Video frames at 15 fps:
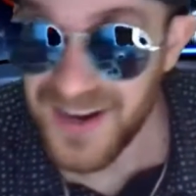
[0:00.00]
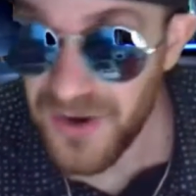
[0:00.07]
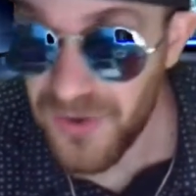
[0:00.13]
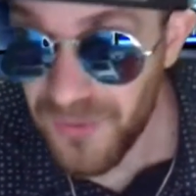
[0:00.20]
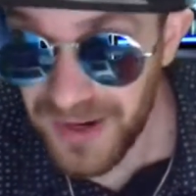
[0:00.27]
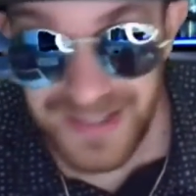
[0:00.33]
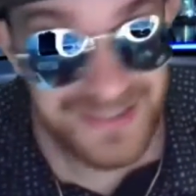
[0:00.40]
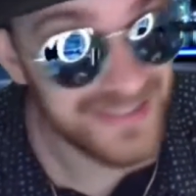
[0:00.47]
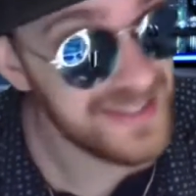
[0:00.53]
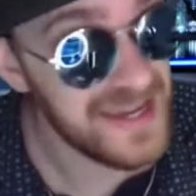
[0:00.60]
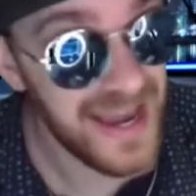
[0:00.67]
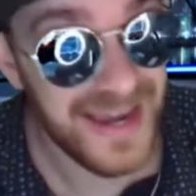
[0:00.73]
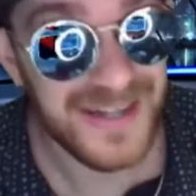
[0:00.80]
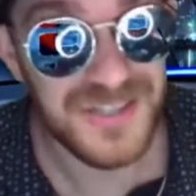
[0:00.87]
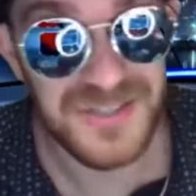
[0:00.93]

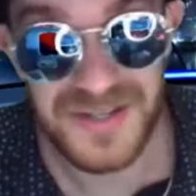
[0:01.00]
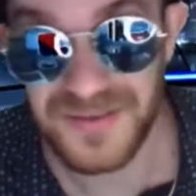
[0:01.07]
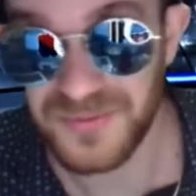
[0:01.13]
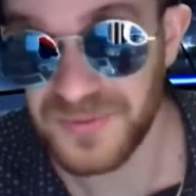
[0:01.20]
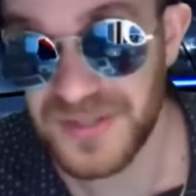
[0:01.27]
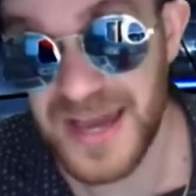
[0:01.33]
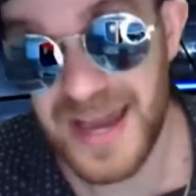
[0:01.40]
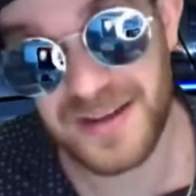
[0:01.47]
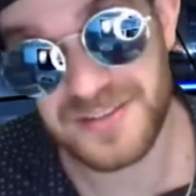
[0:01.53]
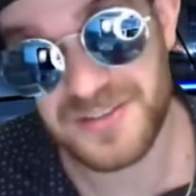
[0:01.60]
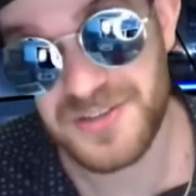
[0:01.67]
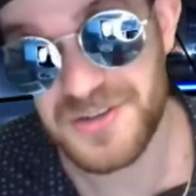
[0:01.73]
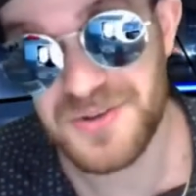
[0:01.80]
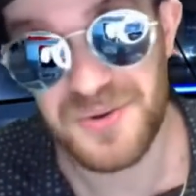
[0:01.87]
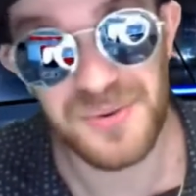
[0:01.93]
quickly, actually. Well, not
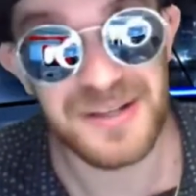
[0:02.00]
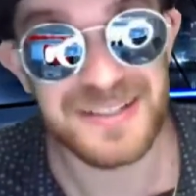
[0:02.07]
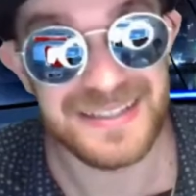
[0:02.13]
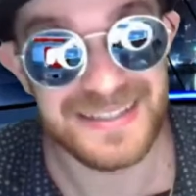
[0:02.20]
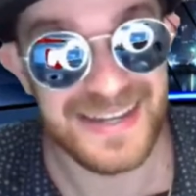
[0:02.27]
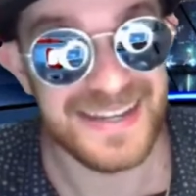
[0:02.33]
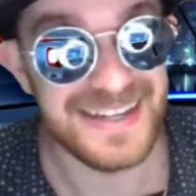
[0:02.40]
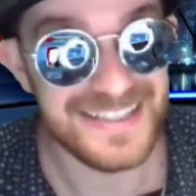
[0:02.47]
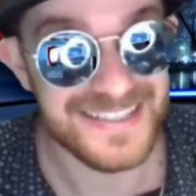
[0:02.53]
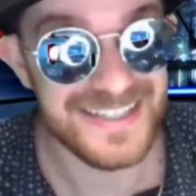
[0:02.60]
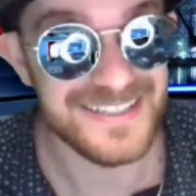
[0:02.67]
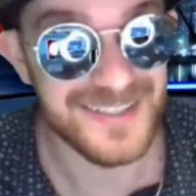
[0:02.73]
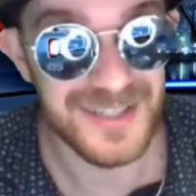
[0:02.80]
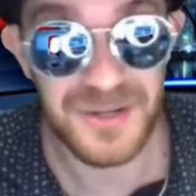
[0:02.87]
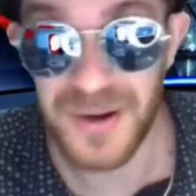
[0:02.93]
too quickly, I guess,
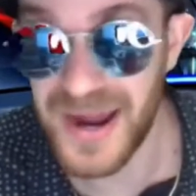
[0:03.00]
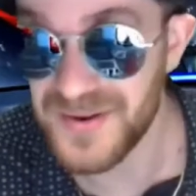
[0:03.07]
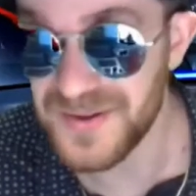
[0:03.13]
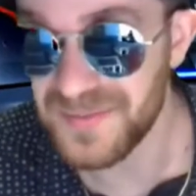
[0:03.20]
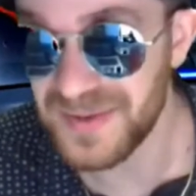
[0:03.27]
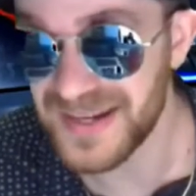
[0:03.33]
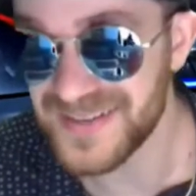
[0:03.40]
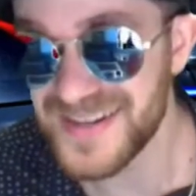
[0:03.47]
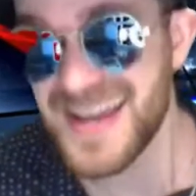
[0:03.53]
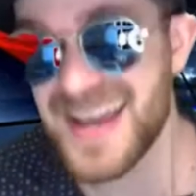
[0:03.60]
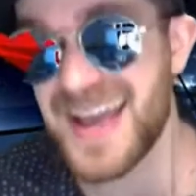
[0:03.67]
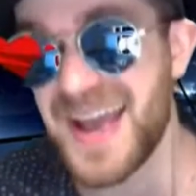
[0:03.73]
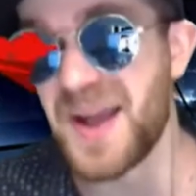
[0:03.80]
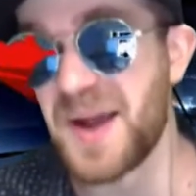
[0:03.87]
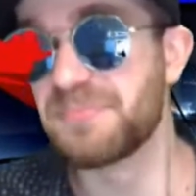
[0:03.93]
because of the ground and pound.
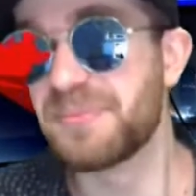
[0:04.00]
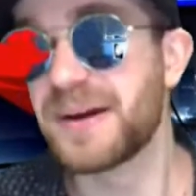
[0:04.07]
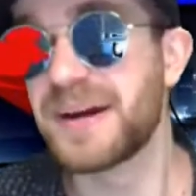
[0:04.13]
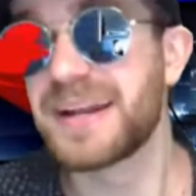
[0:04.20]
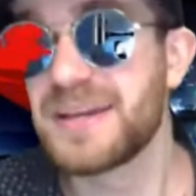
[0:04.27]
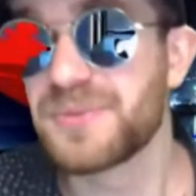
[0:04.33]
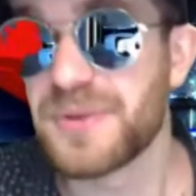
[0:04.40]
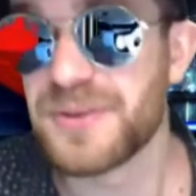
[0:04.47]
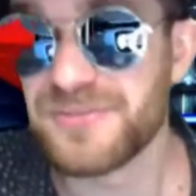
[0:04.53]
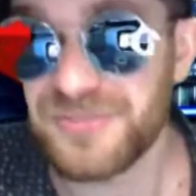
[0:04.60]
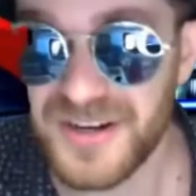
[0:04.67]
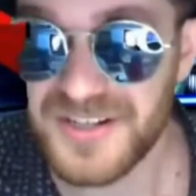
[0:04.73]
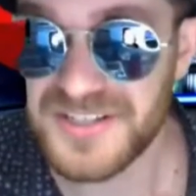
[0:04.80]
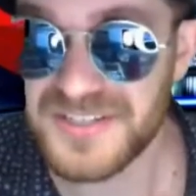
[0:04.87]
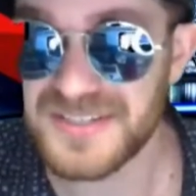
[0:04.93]
But he
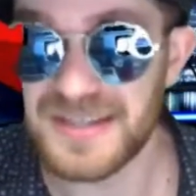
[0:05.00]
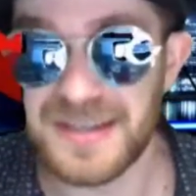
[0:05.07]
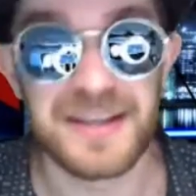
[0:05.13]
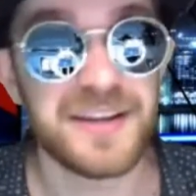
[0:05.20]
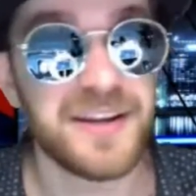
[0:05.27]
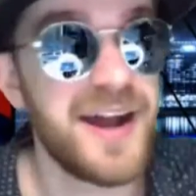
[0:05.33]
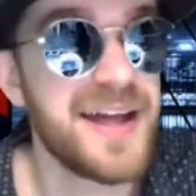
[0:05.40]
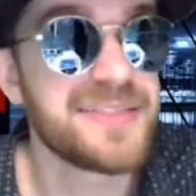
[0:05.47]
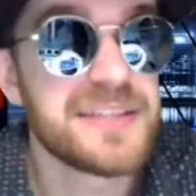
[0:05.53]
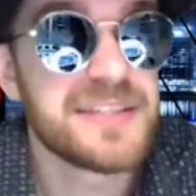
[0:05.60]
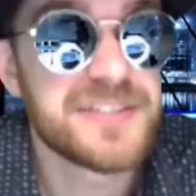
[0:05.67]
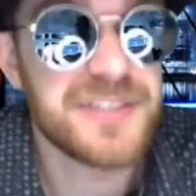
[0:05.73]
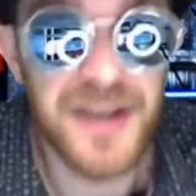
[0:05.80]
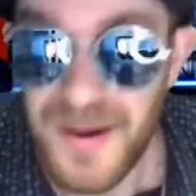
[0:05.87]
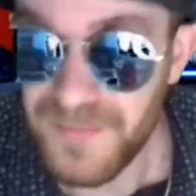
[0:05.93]
reversed it, got the
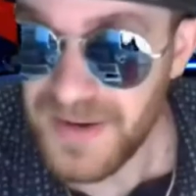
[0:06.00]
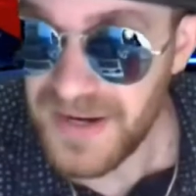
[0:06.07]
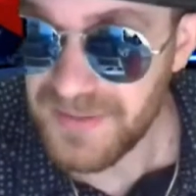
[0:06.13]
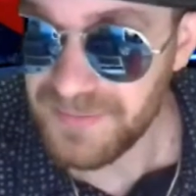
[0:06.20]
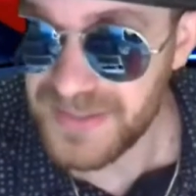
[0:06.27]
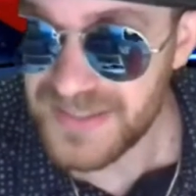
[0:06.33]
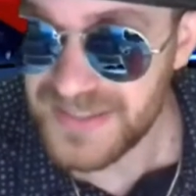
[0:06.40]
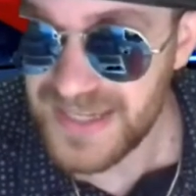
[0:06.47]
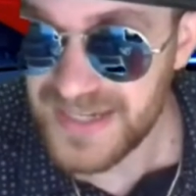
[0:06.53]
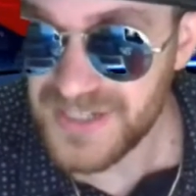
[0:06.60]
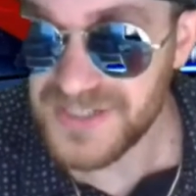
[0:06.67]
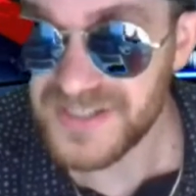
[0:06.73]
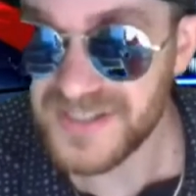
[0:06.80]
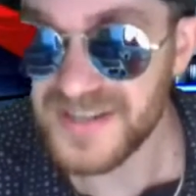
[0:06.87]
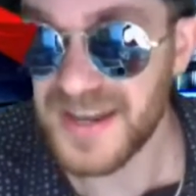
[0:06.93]
dominant
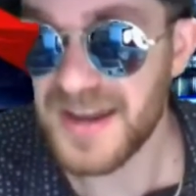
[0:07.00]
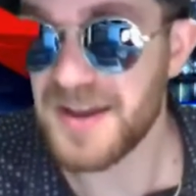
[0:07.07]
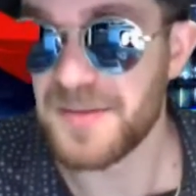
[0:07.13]
position,